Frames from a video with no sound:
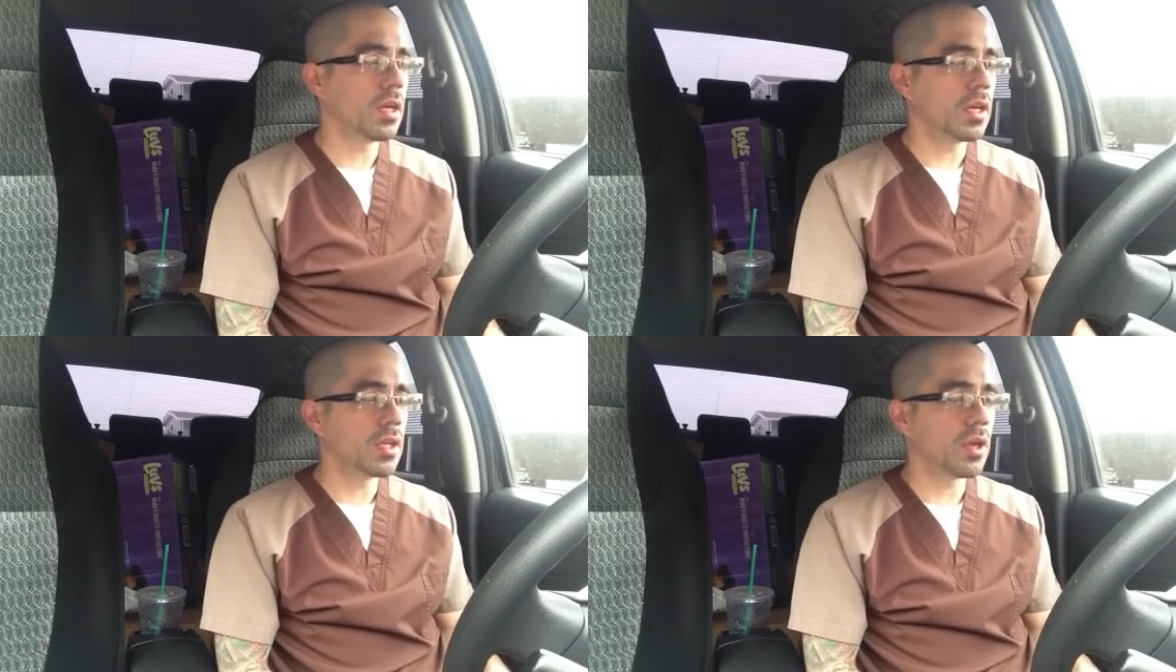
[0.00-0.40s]

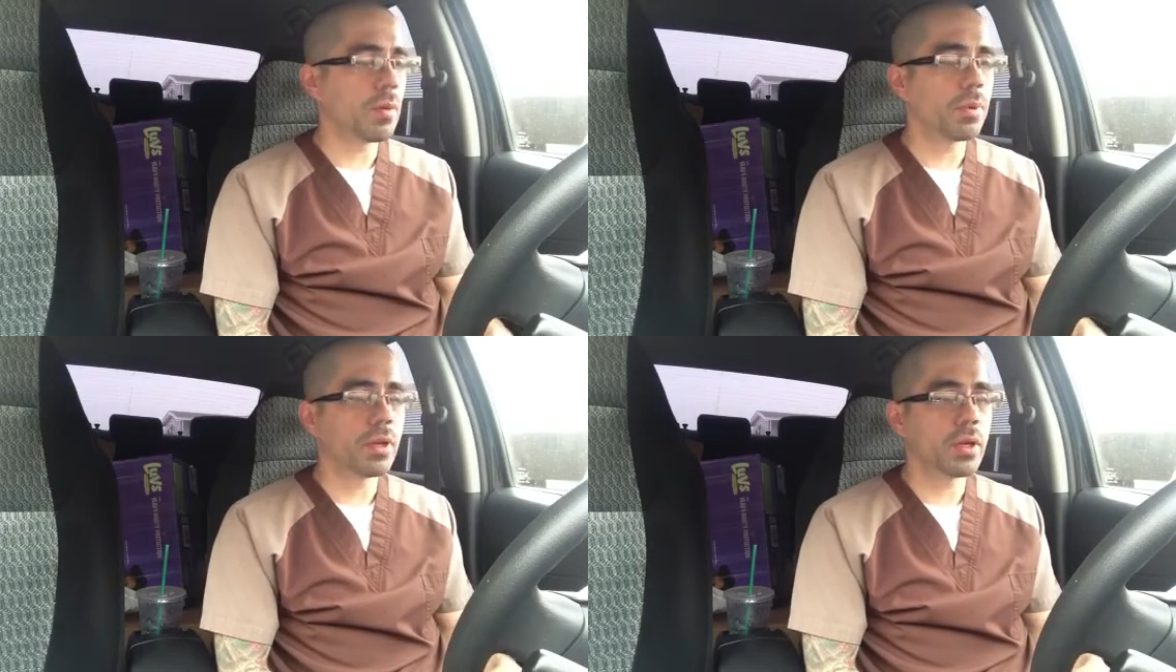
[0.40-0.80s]
either
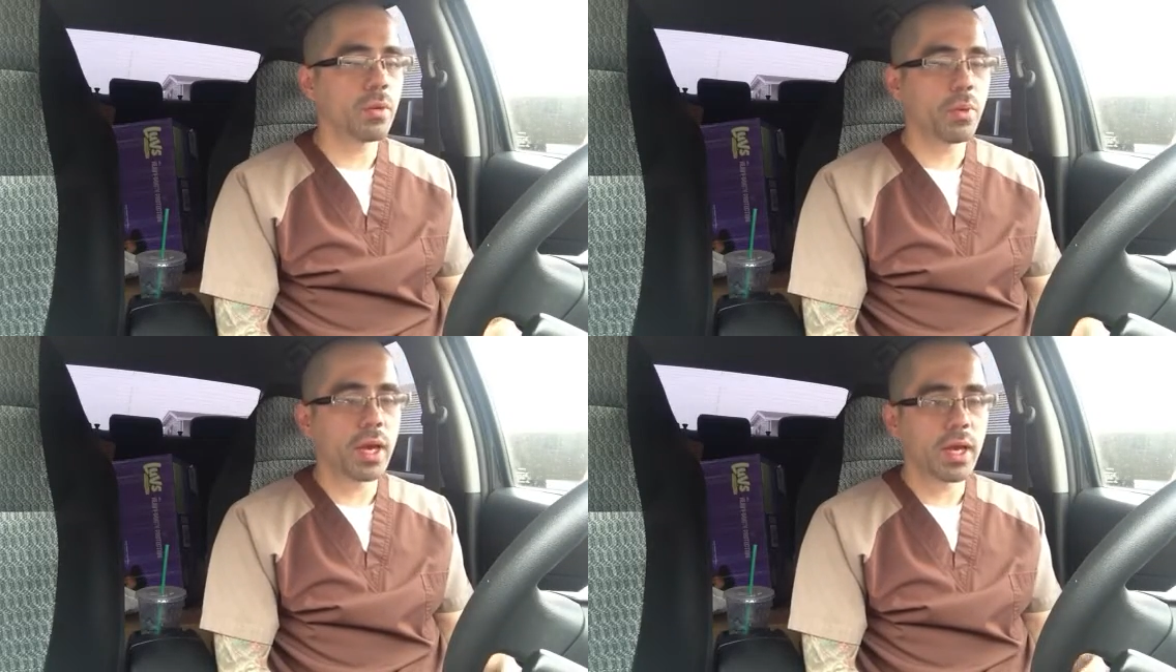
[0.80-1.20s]
I put it
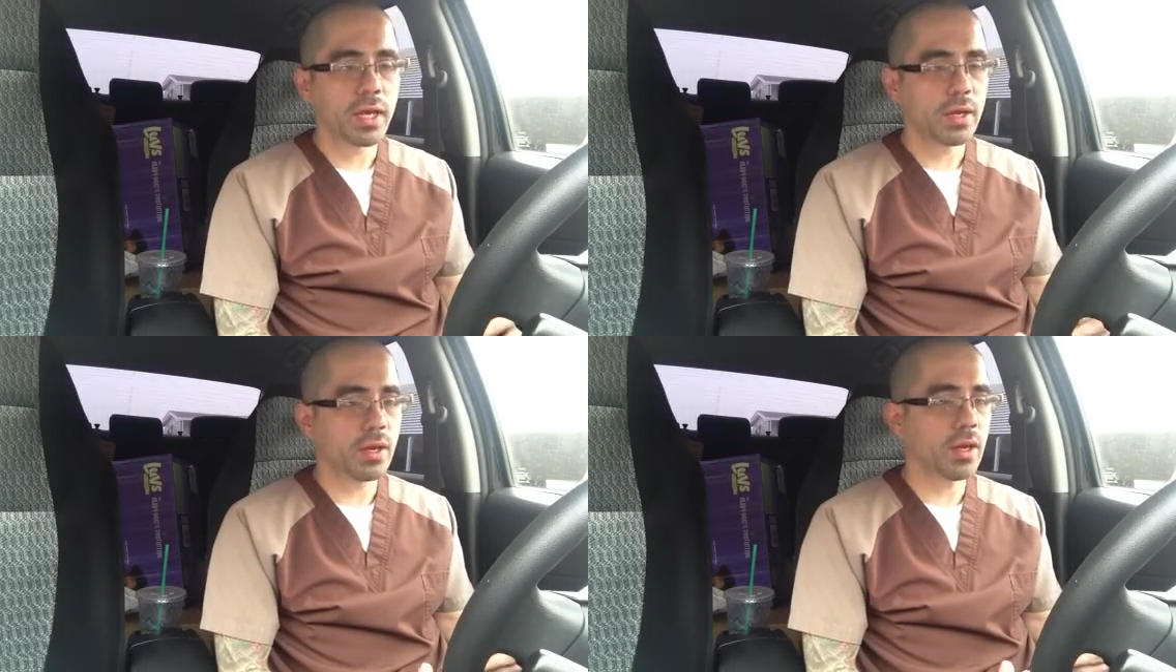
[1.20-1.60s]

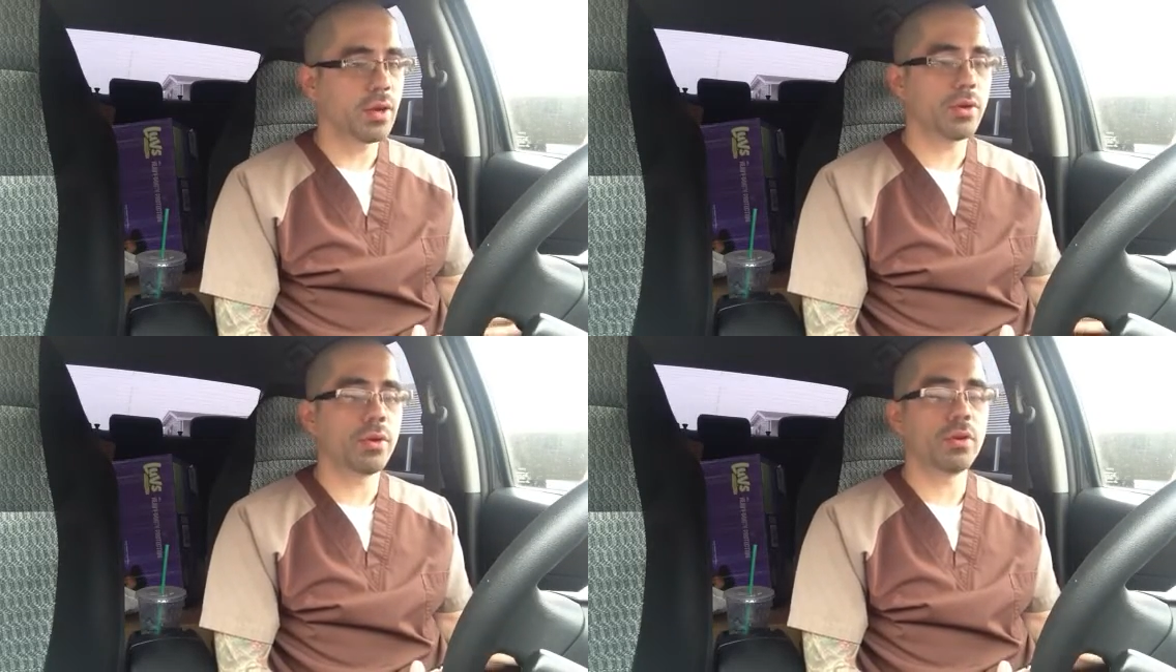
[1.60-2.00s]
away
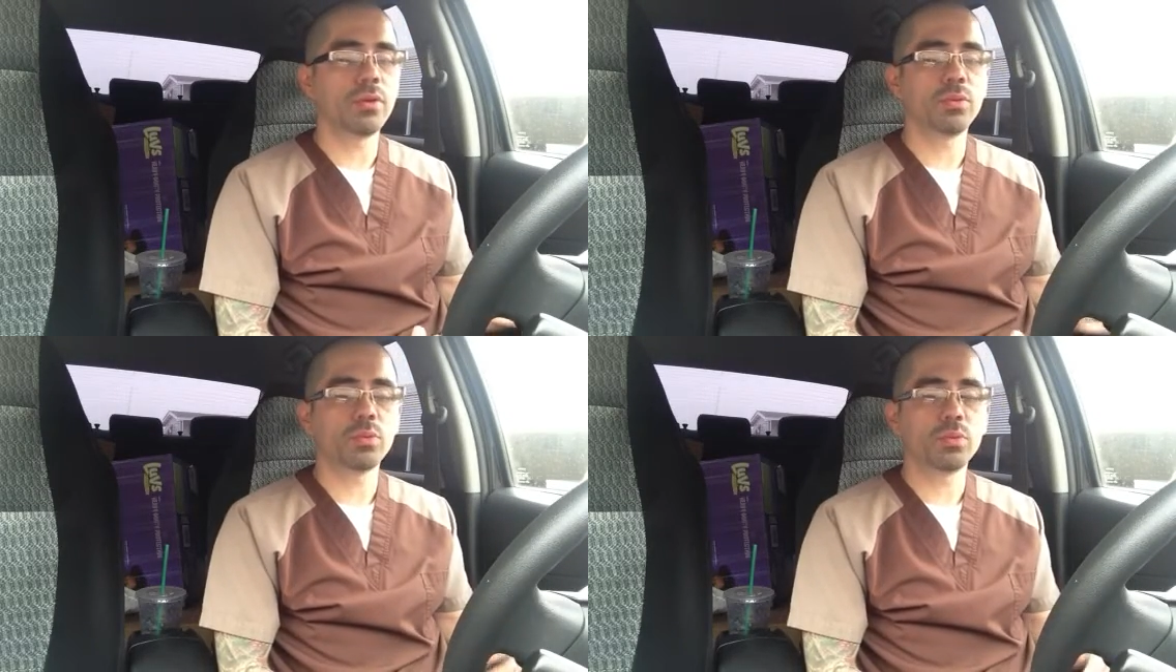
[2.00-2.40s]

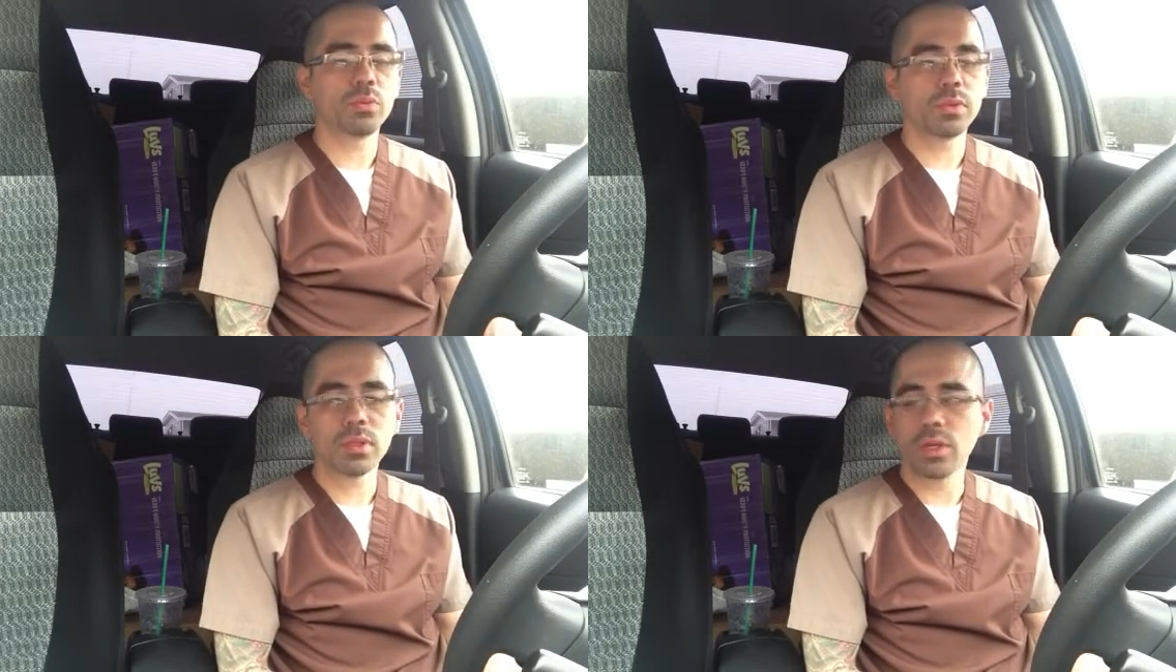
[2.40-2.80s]
or
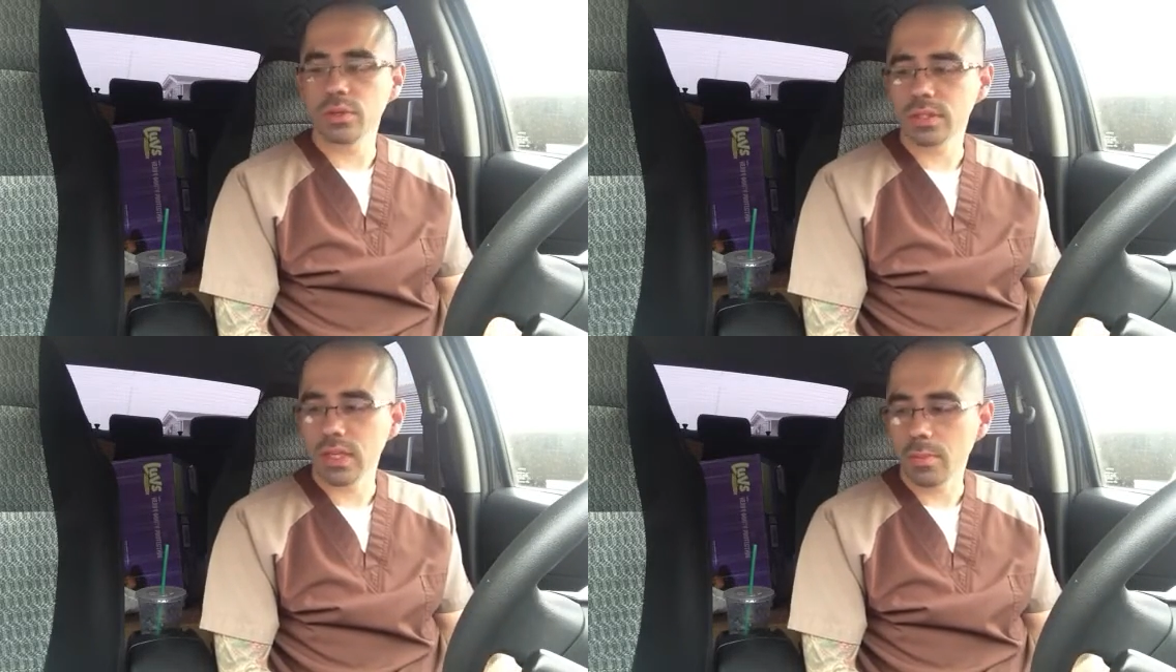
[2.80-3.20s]

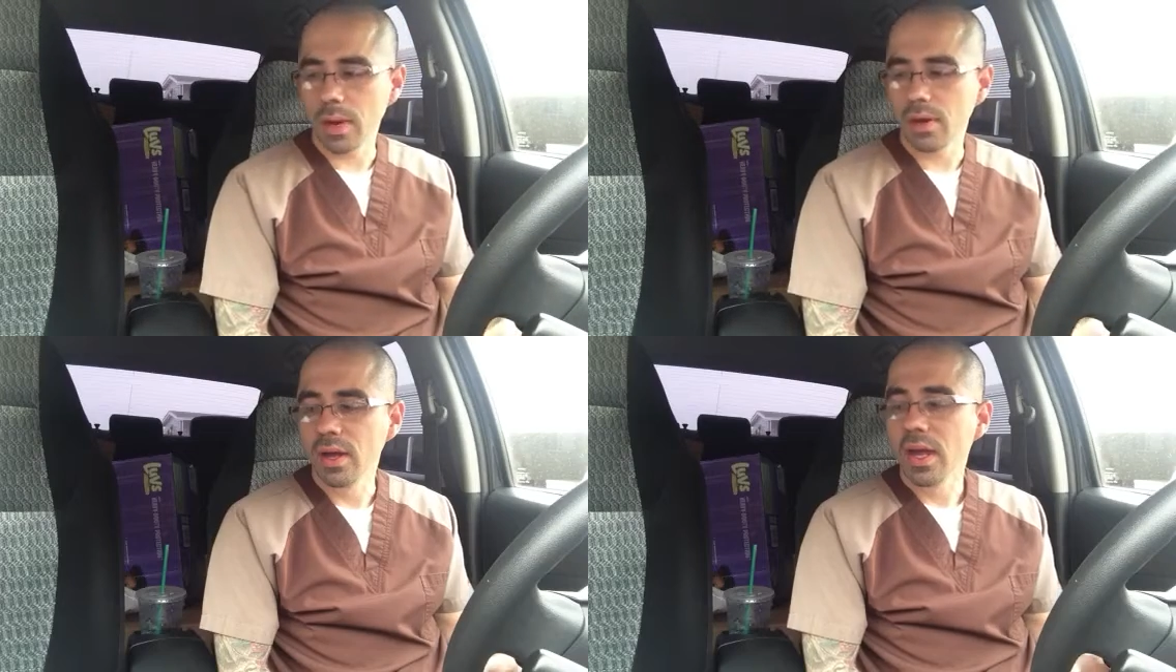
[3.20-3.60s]
see
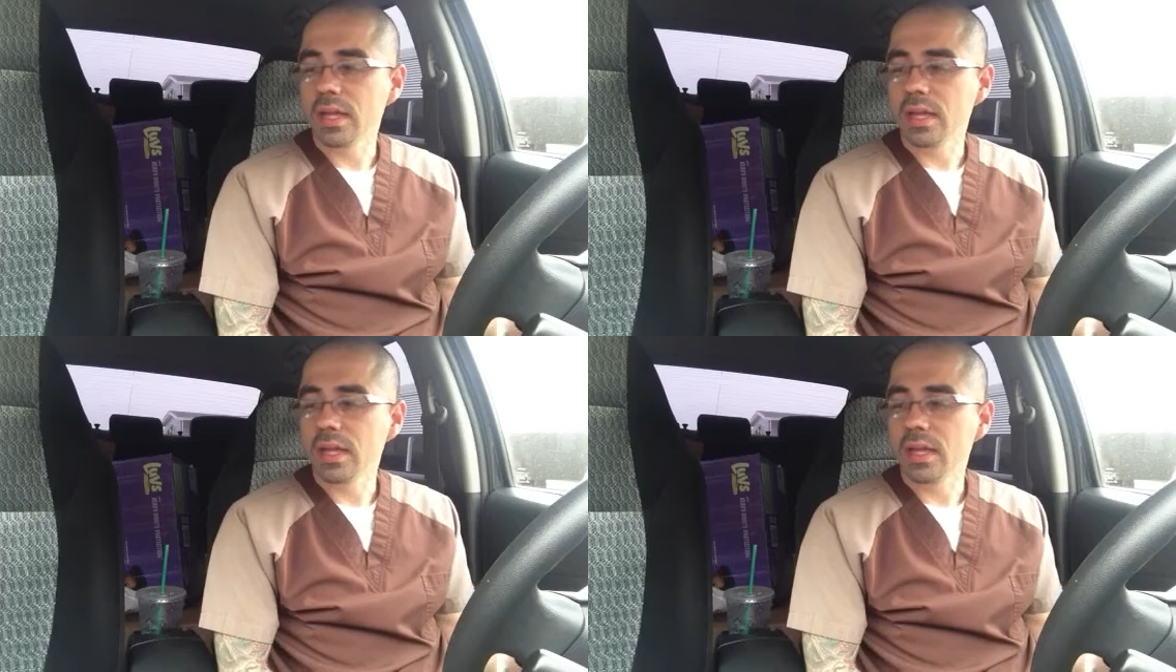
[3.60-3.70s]
about,